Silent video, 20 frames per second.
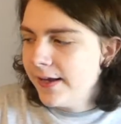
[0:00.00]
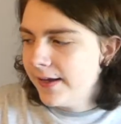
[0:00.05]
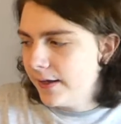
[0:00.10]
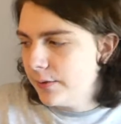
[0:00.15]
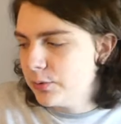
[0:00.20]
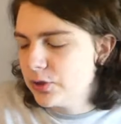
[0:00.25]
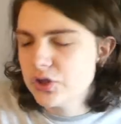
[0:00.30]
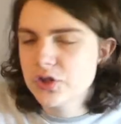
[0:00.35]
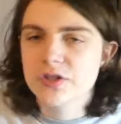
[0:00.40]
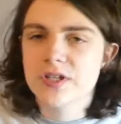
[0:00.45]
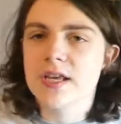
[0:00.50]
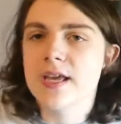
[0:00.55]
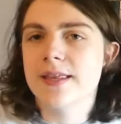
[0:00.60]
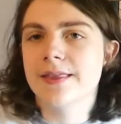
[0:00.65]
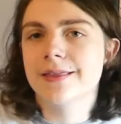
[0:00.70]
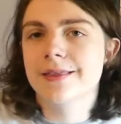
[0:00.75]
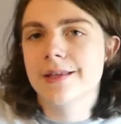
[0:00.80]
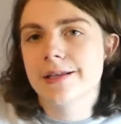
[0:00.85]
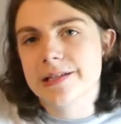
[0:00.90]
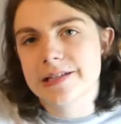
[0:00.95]
It was just
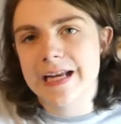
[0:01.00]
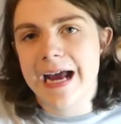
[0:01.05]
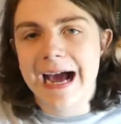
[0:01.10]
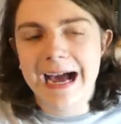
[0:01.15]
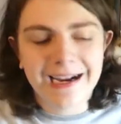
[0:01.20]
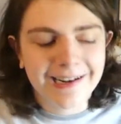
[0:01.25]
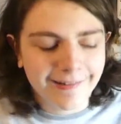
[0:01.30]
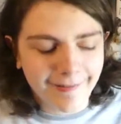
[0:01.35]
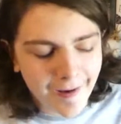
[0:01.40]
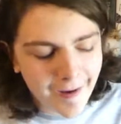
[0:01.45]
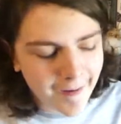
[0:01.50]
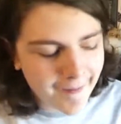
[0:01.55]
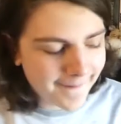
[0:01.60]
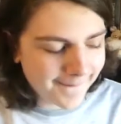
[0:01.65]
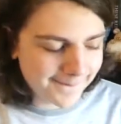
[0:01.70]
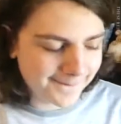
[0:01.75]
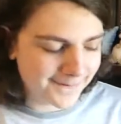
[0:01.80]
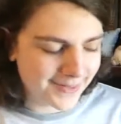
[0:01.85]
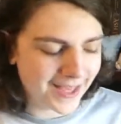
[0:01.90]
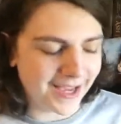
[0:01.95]
in the stack,
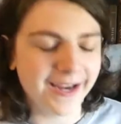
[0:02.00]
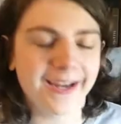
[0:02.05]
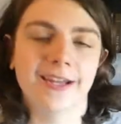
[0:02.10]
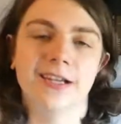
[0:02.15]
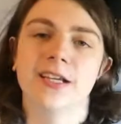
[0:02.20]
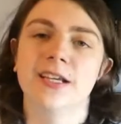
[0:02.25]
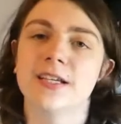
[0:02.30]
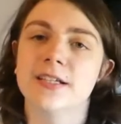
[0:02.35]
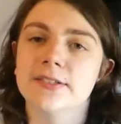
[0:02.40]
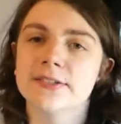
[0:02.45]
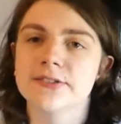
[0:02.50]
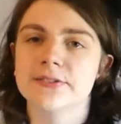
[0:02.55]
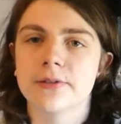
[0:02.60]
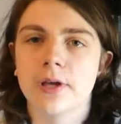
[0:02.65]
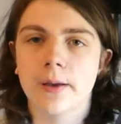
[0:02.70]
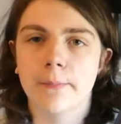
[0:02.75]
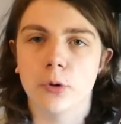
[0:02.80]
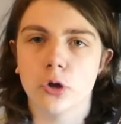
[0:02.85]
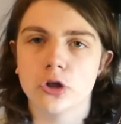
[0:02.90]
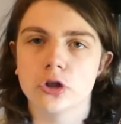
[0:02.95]
and it is
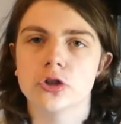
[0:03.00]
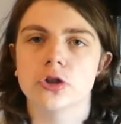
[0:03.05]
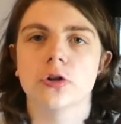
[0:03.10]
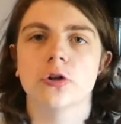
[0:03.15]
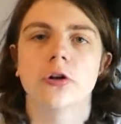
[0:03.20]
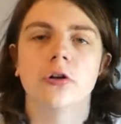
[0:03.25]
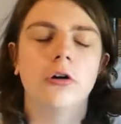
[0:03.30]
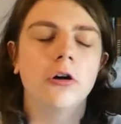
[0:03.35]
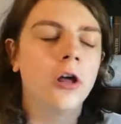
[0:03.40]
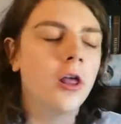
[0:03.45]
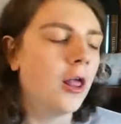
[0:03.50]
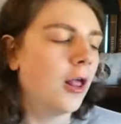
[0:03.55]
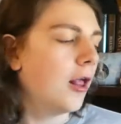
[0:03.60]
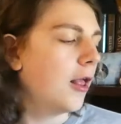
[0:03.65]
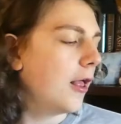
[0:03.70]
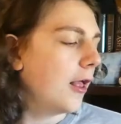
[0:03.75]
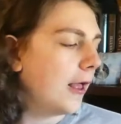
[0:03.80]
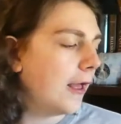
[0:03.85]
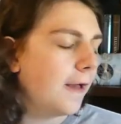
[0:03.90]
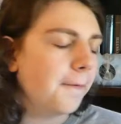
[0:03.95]
a book journal.
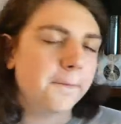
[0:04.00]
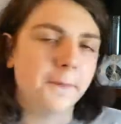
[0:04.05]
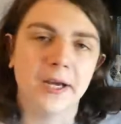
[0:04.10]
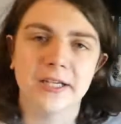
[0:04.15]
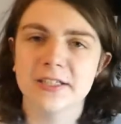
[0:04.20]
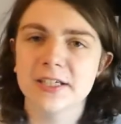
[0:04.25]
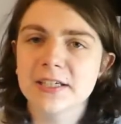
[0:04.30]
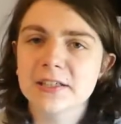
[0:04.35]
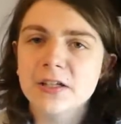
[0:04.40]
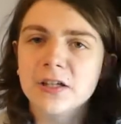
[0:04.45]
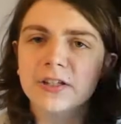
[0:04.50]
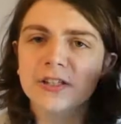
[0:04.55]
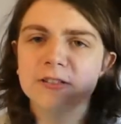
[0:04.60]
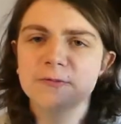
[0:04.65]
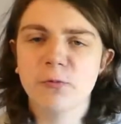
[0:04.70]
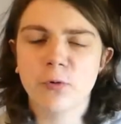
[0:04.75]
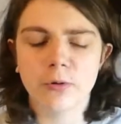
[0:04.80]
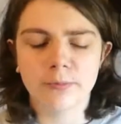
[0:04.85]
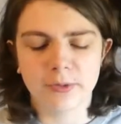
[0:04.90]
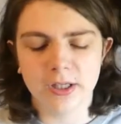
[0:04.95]
My dad got this
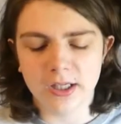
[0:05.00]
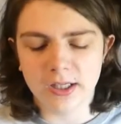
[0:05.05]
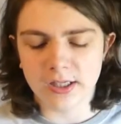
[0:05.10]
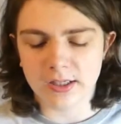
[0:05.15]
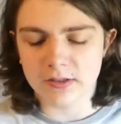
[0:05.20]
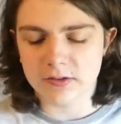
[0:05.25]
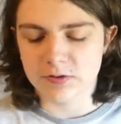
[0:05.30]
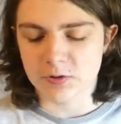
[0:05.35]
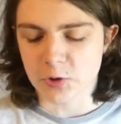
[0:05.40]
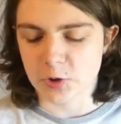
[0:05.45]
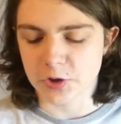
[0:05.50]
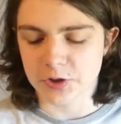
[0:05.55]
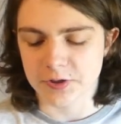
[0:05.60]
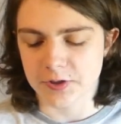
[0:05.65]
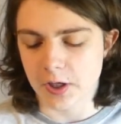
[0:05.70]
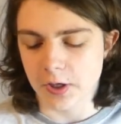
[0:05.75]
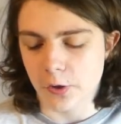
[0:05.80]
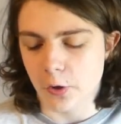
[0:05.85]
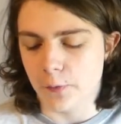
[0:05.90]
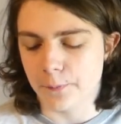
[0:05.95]
for me. It's
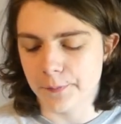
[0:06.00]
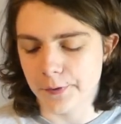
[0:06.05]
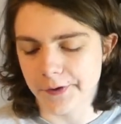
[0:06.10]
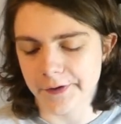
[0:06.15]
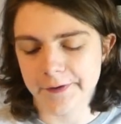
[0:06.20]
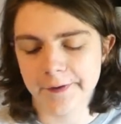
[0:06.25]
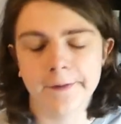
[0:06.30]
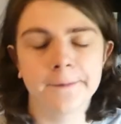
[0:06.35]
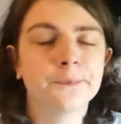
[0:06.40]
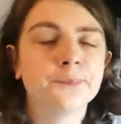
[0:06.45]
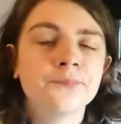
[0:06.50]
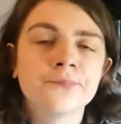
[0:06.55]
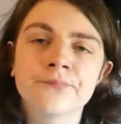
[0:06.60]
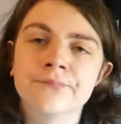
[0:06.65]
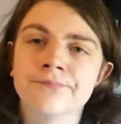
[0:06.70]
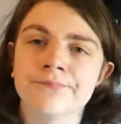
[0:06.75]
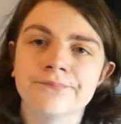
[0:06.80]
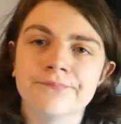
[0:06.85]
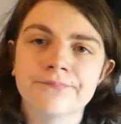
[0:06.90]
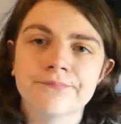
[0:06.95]
just a notebook.
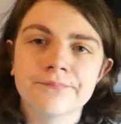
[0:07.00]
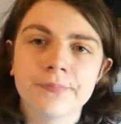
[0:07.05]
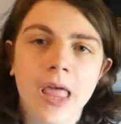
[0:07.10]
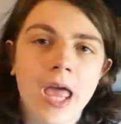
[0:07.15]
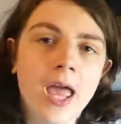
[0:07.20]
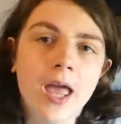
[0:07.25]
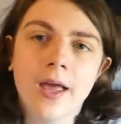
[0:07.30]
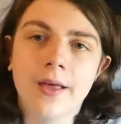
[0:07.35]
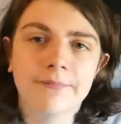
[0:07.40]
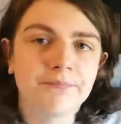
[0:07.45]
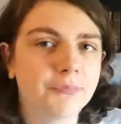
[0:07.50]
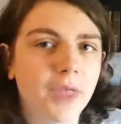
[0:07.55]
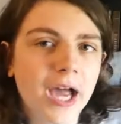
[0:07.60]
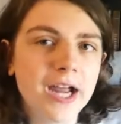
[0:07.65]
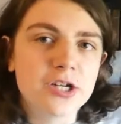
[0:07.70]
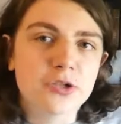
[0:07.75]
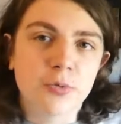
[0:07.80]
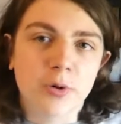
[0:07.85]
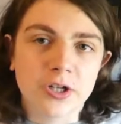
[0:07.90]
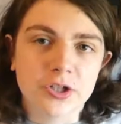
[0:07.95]

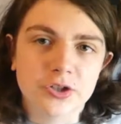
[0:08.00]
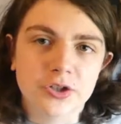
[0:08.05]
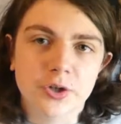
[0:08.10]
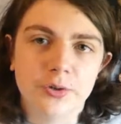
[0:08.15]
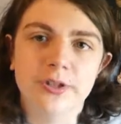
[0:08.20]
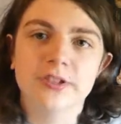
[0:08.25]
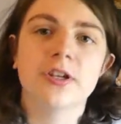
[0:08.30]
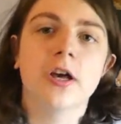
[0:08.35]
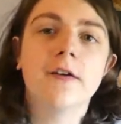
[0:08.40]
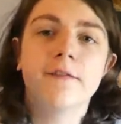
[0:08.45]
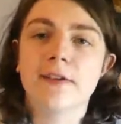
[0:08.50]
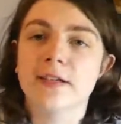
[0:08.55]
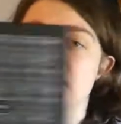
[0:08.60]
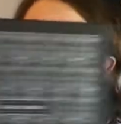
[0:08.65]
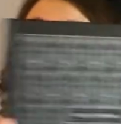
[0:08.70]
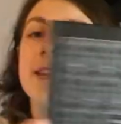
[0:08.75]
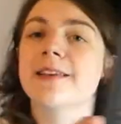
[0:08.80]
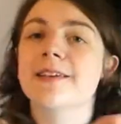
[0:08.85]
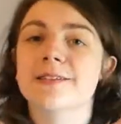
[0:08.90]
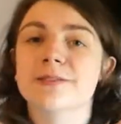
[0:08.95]
I just wanted to show this off because
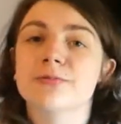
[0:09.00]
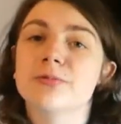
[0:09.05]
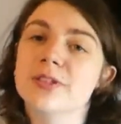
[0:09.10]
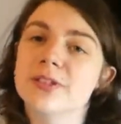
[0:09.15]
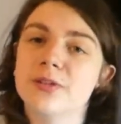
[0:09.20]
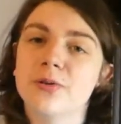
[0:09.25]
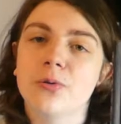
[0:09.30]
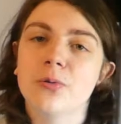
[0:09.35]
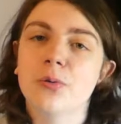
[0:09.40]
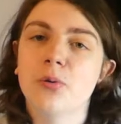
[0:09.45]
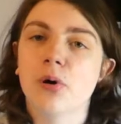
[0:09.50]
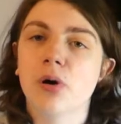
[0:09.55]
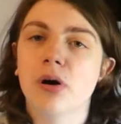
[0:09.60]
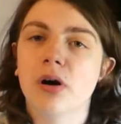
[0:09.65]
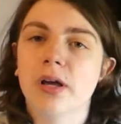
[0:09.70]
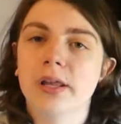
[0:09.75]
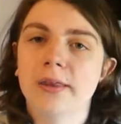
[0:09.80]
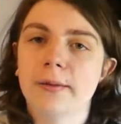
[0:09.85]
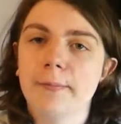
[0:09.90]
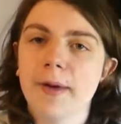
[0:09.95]
I think it's really cool
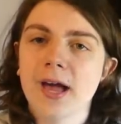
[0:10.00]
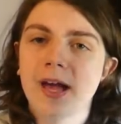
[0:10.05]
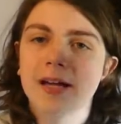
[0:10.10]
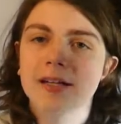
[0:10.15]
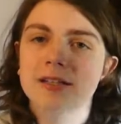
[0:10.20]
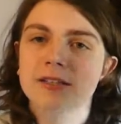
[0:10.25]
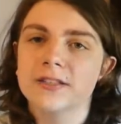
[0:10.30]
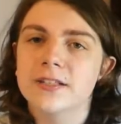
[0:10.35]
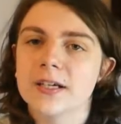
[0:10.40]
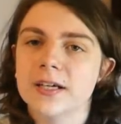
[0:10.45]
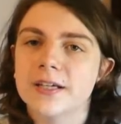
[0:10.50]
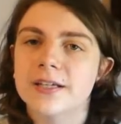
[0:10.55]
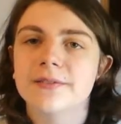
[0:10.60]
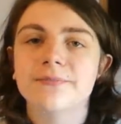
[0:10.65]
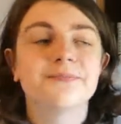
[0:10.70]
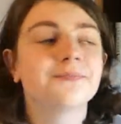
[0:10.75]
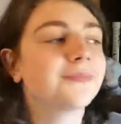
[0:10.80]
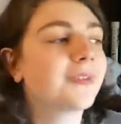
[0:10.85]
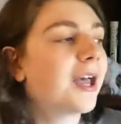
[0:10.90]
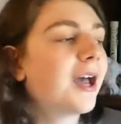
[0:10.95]
in the back design.